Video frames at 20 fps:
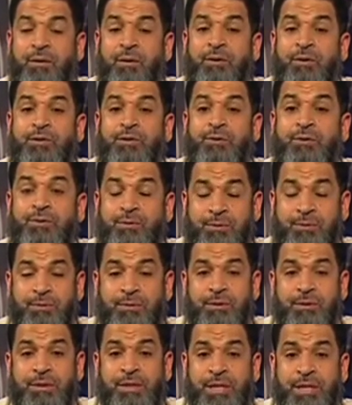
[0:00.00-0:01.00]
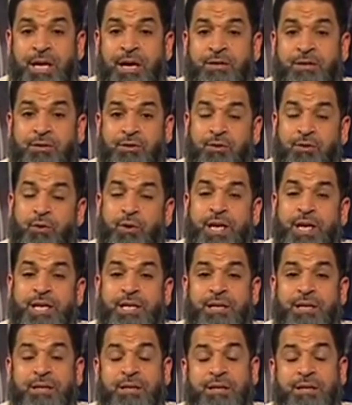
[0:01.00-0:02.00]
Also, they are
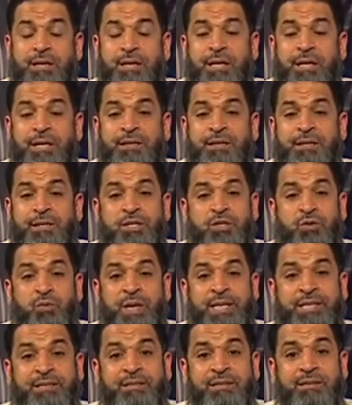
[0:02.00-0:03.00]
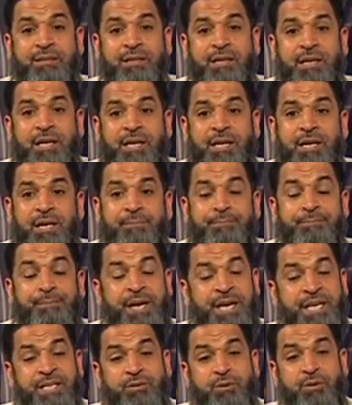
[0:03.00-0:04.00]
soaking in their sweat
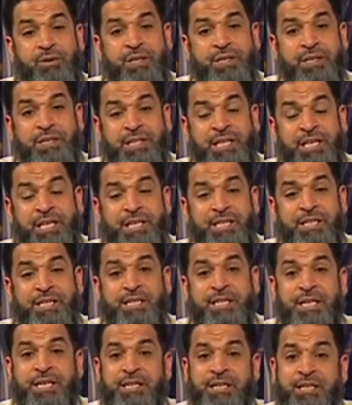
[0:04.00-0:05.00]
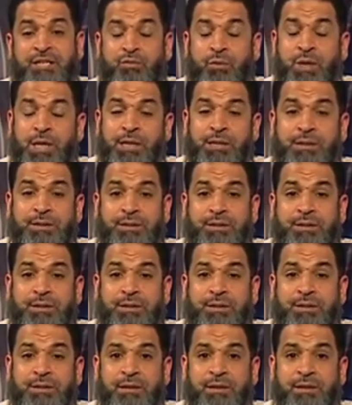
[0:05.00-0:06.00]
based on their deeds in this world.
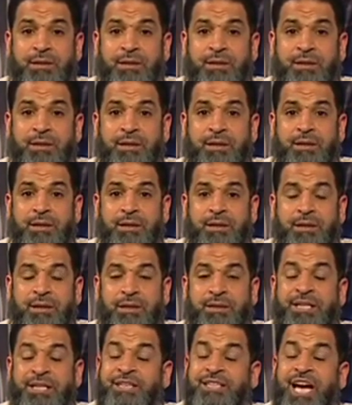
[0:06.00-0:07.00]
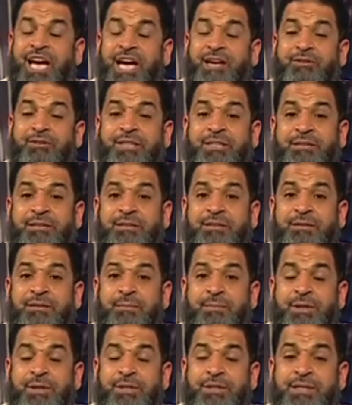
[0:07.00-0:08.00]
The tyrant,
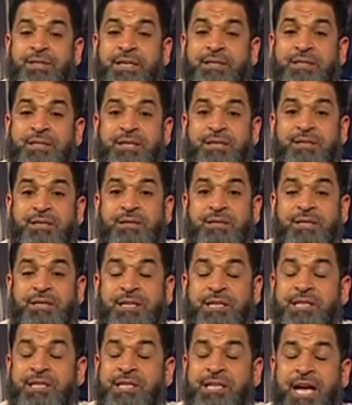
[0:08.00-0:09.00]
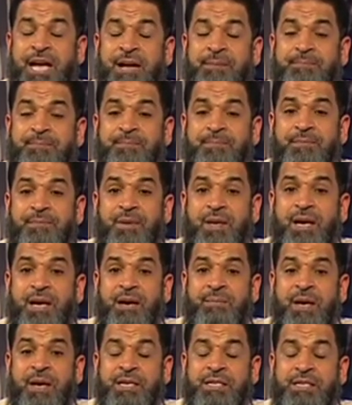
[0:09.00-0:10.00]
brothers and sisters in Islam,
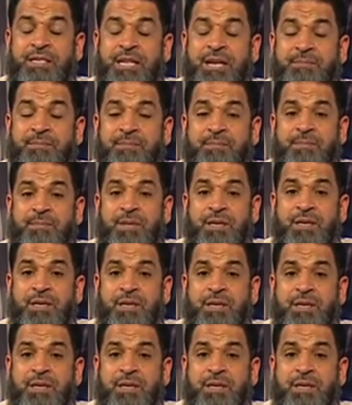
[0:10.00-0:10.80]
amongst them